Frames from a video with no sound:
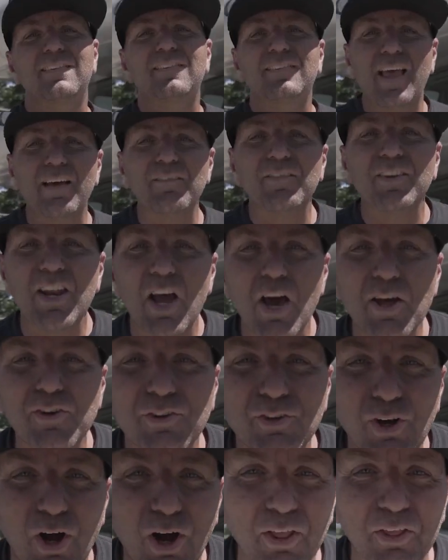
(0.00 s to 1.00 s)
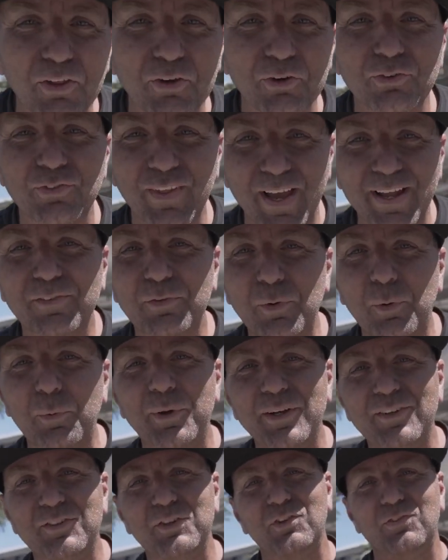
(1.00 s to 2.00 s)
$700, that's what
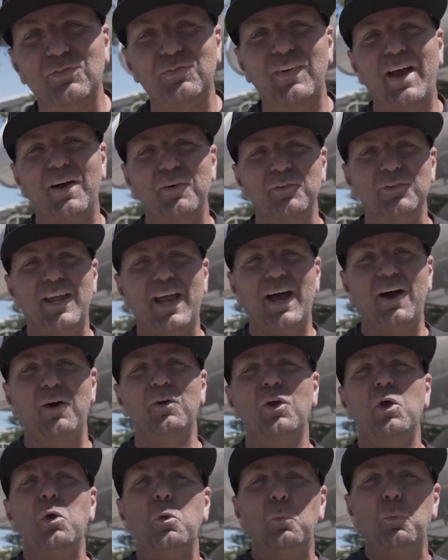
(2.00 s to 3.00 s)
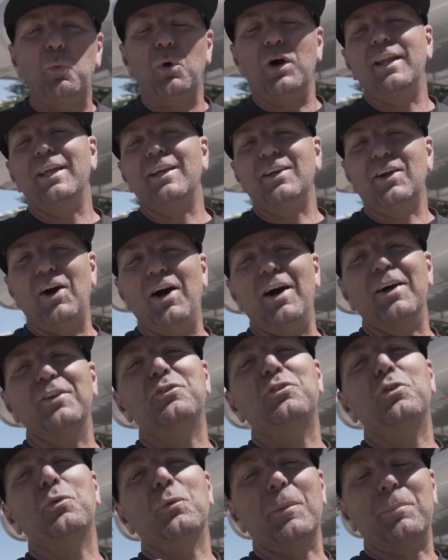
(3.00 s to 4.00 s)
we just found out, what it
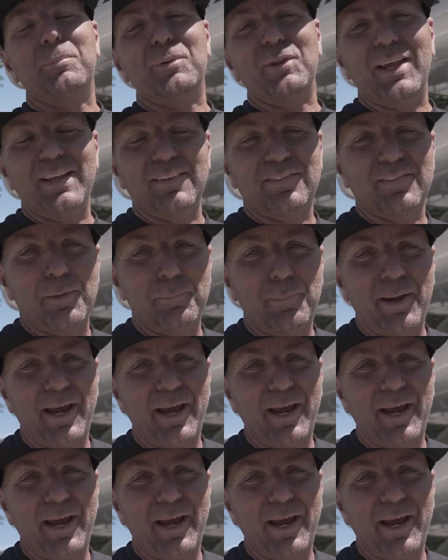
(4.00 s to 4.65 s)
costs to replace the